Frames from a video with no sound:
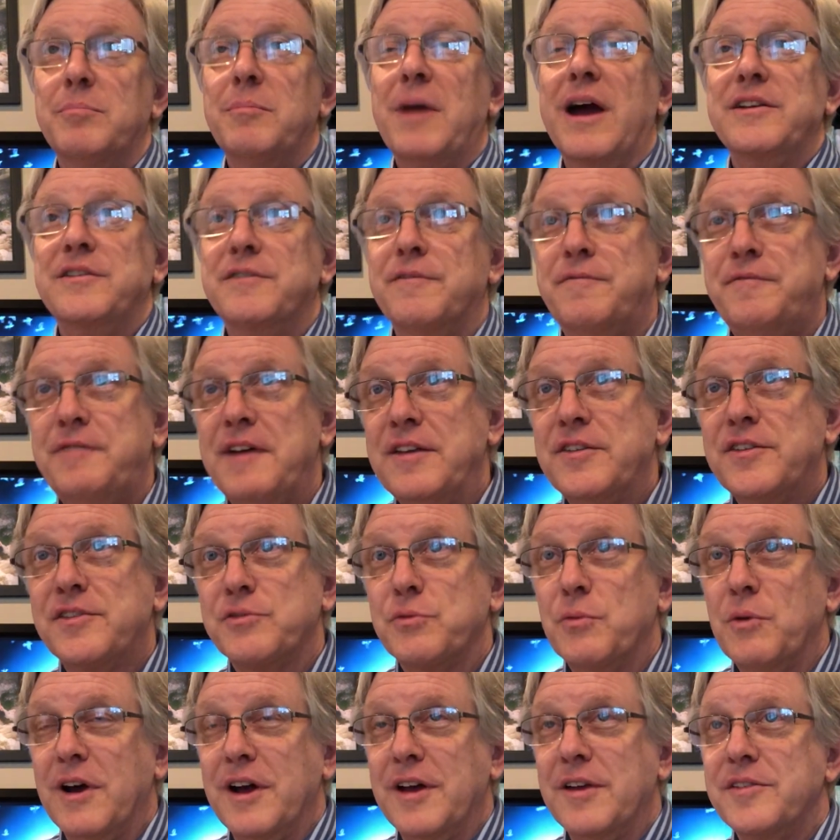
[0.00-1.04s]
defense
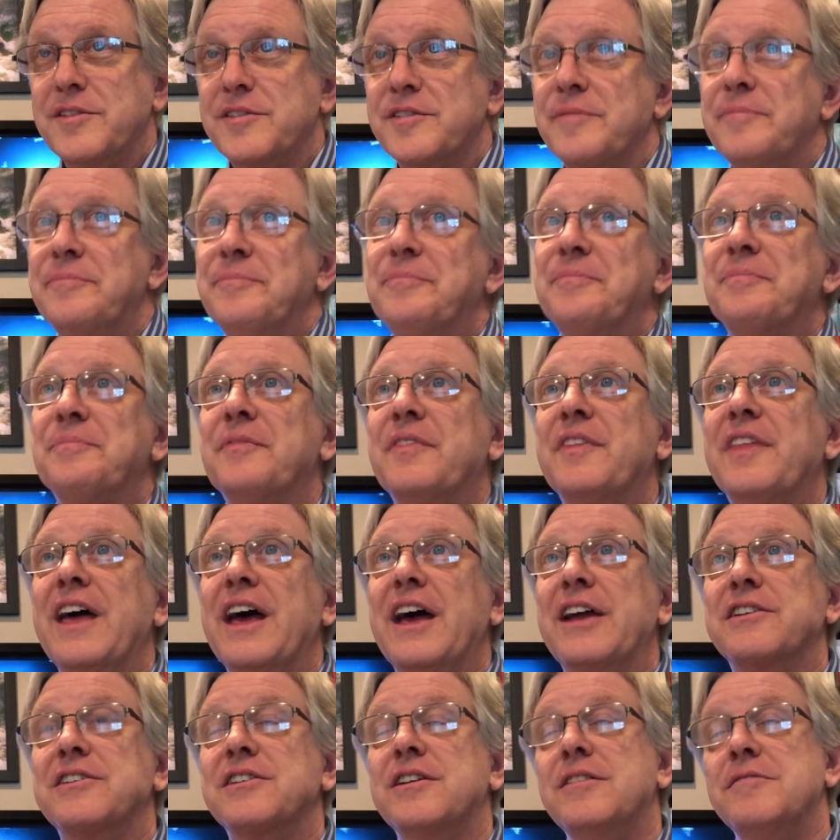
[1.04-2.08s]
was
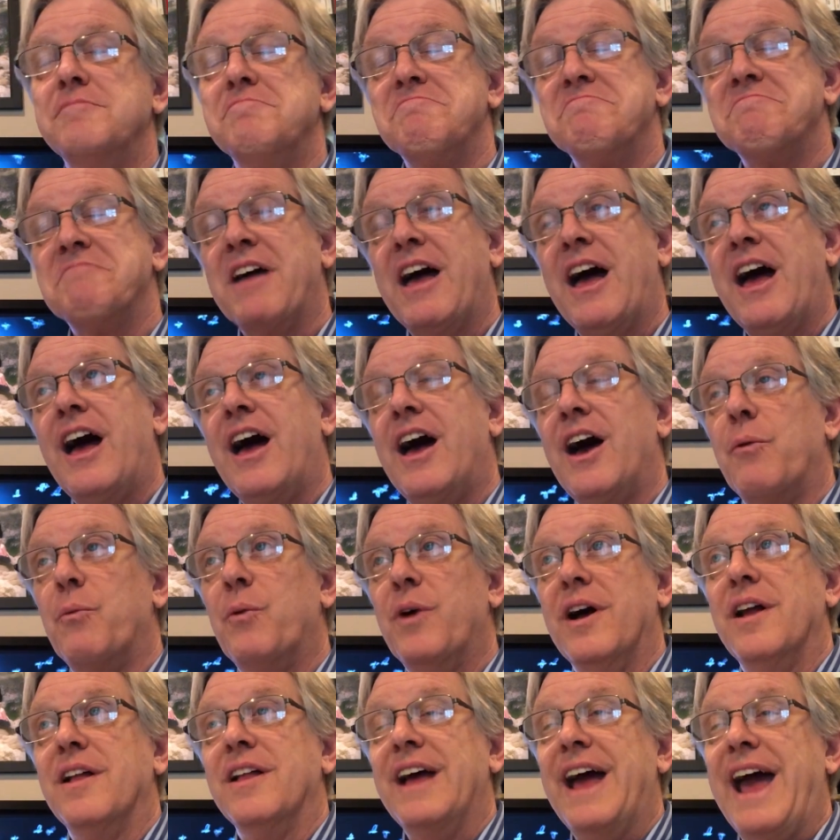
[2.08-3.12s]
that,
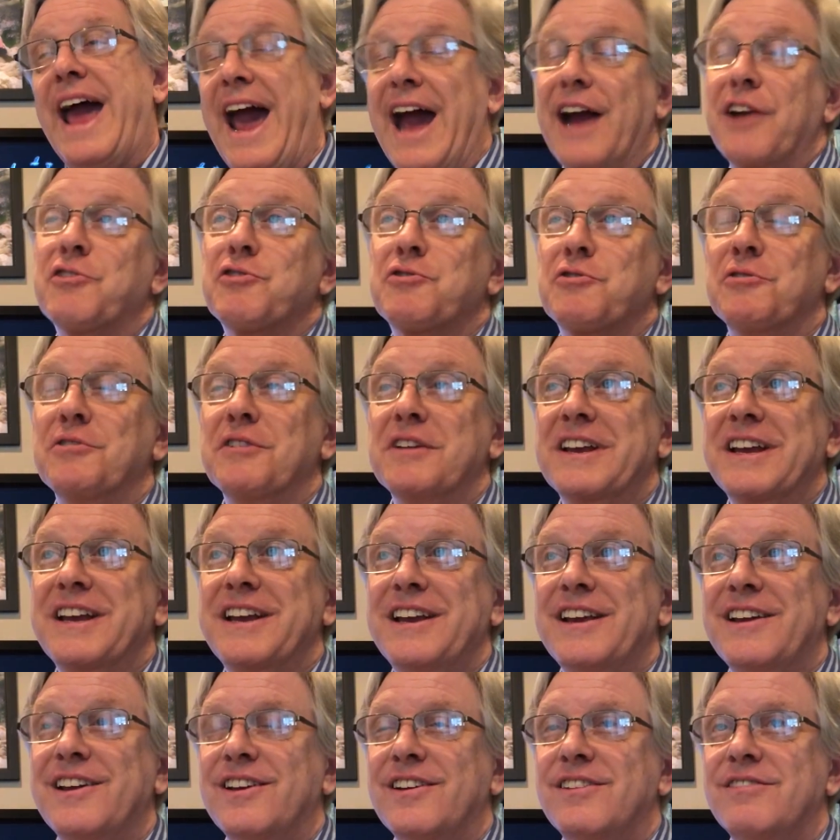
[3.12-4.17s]
well,
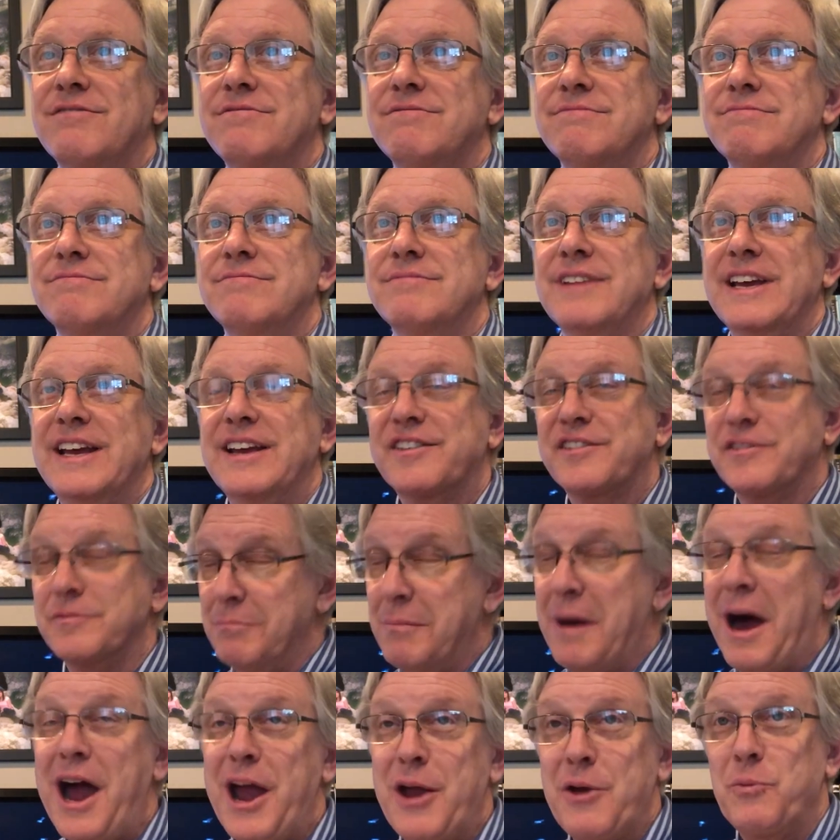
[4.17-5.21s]
actually, it's
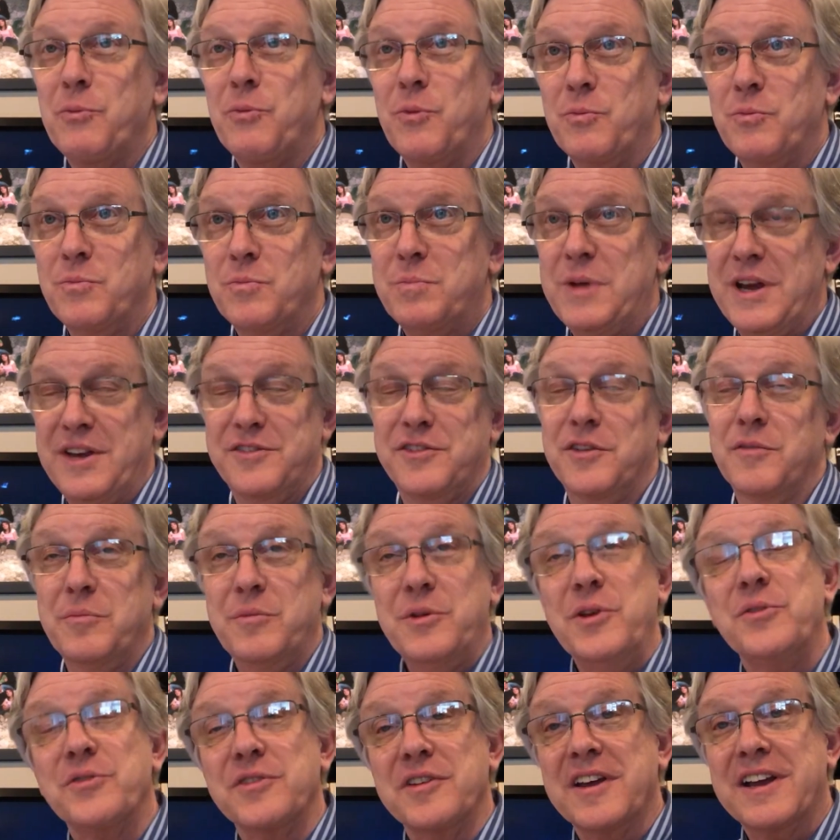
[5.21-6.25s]
my piece of
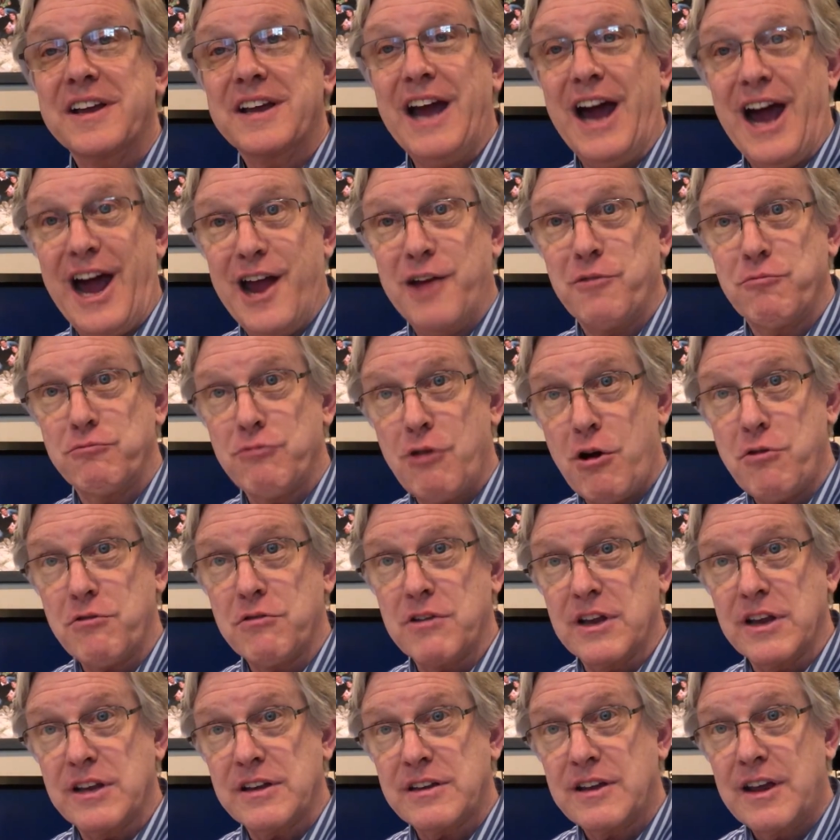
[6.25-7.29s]
music. I wrote
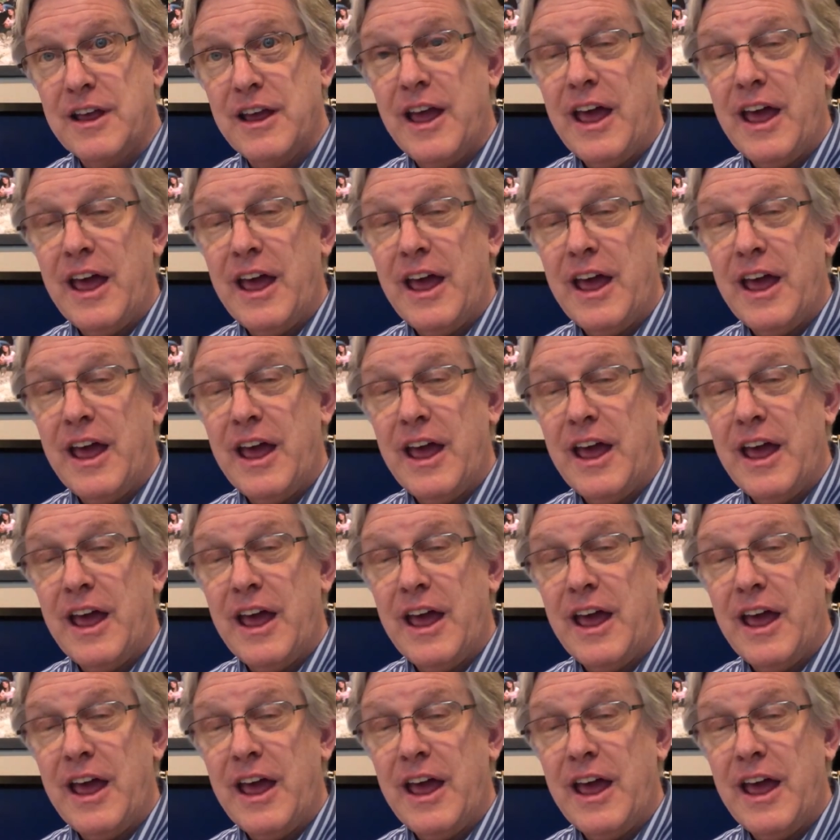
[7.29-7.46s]
it.